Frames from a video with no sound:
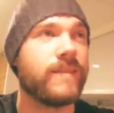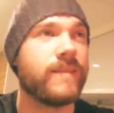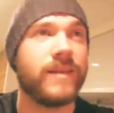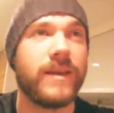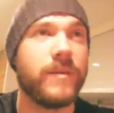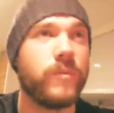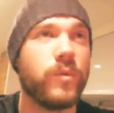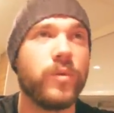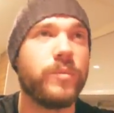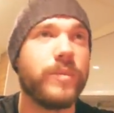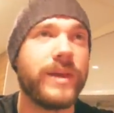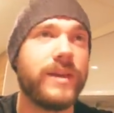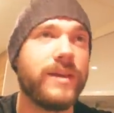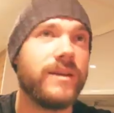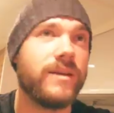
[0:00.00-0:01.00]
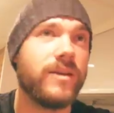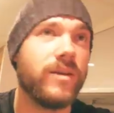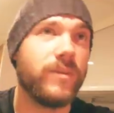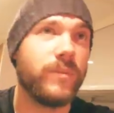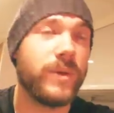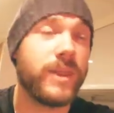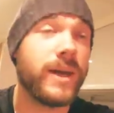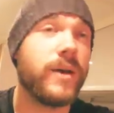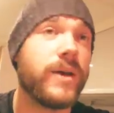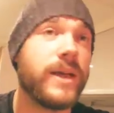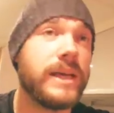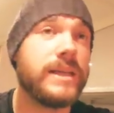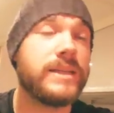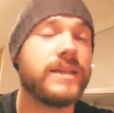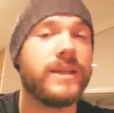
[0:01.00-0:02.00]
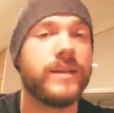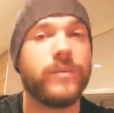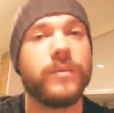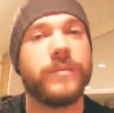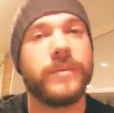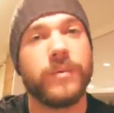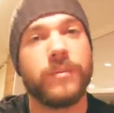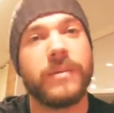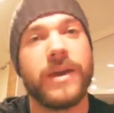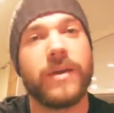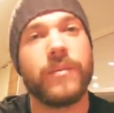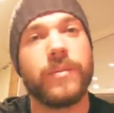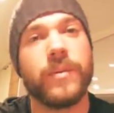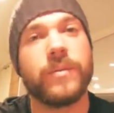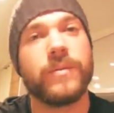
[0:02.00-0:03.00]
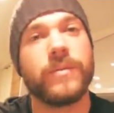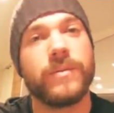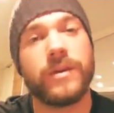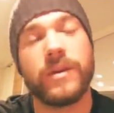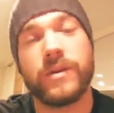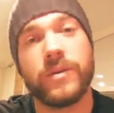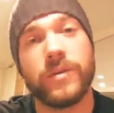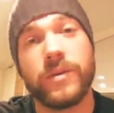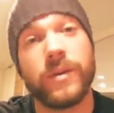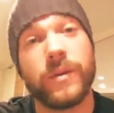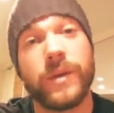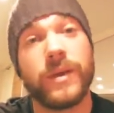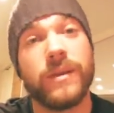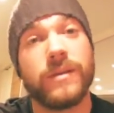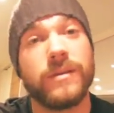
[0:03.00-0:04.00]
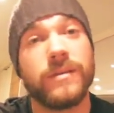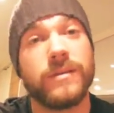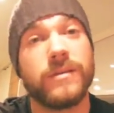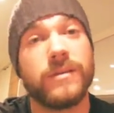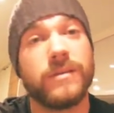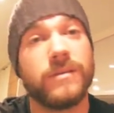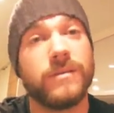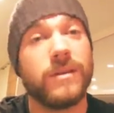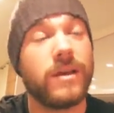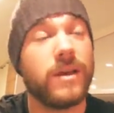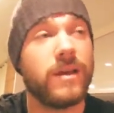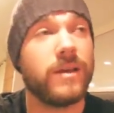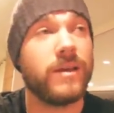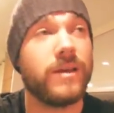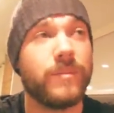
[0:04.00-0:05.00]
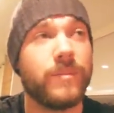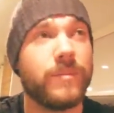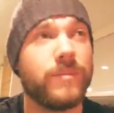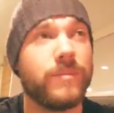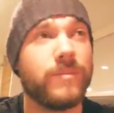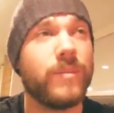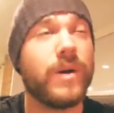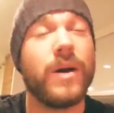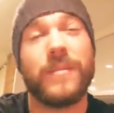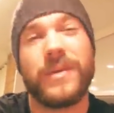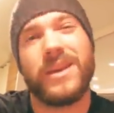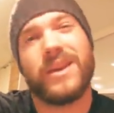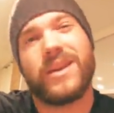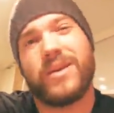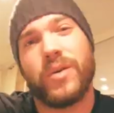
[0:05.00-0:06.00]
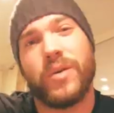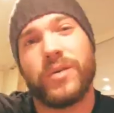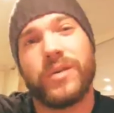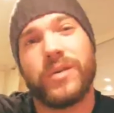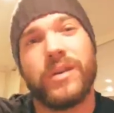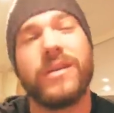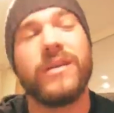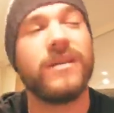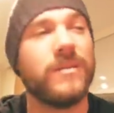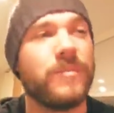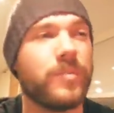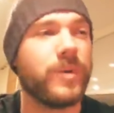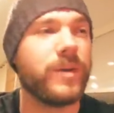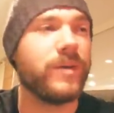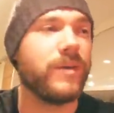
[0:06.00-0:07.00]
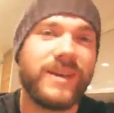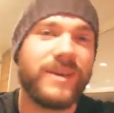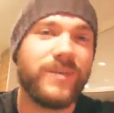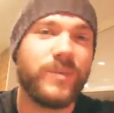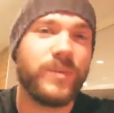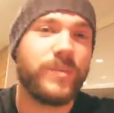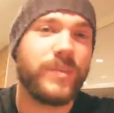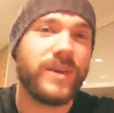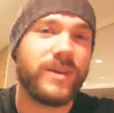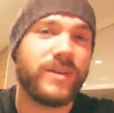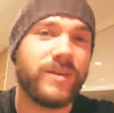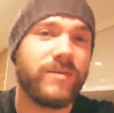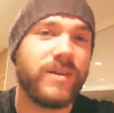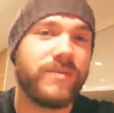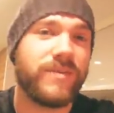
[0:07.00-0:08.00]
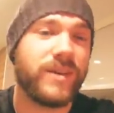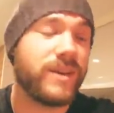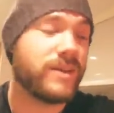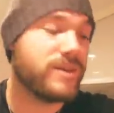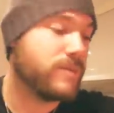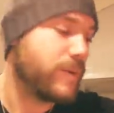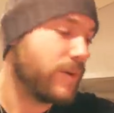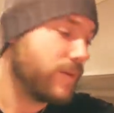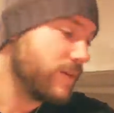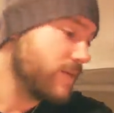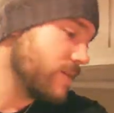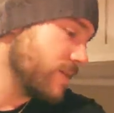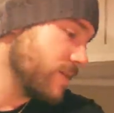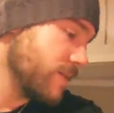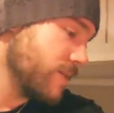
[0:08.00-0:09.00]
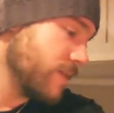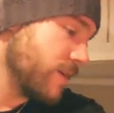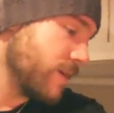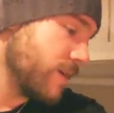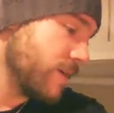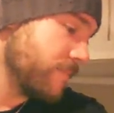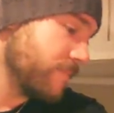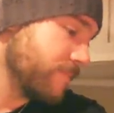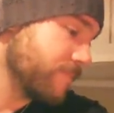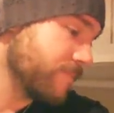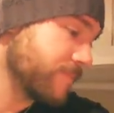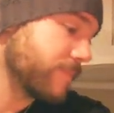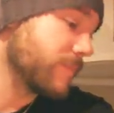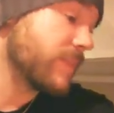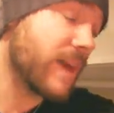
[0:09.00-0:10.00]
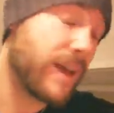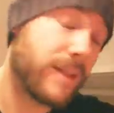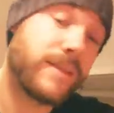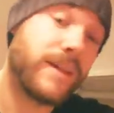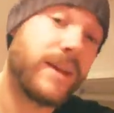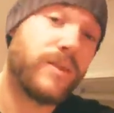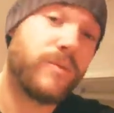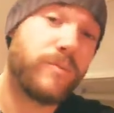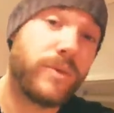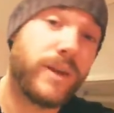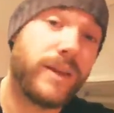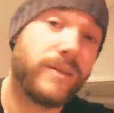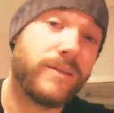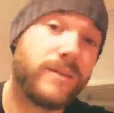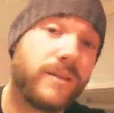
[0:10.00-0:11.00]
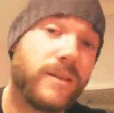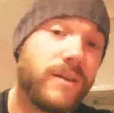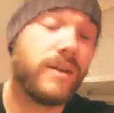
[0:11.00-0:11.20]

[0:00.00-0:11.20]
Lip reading: It would be without heating, it would be unbearable. You couldn't do it. You could, but it would be horrific, to be honest. That thing is brilliant.